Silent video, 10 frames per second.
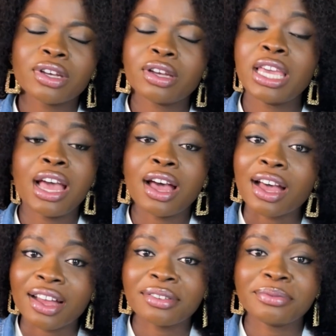
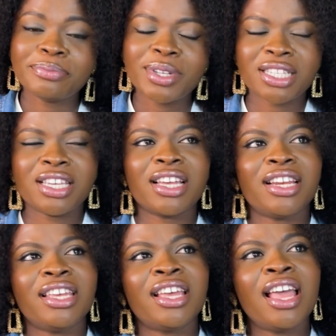yeah,
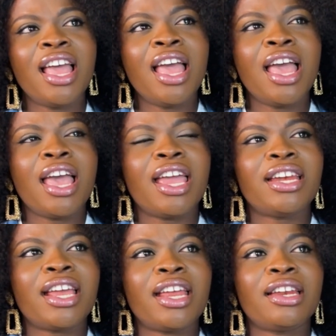basically. And
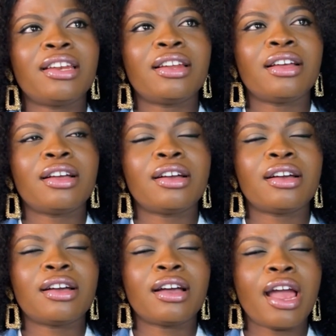then
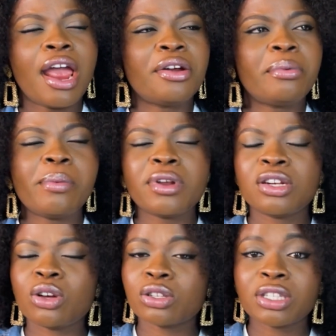I remember the
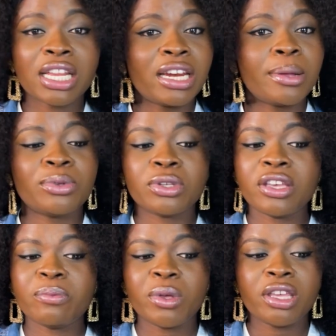doctor telling them to
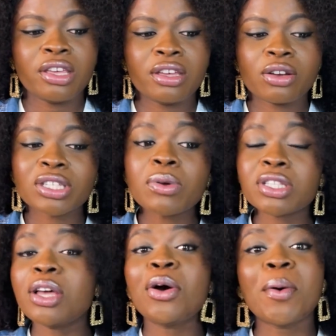give me, because I was
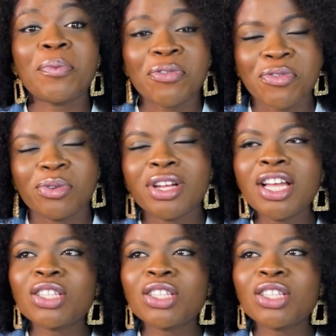still hopeful.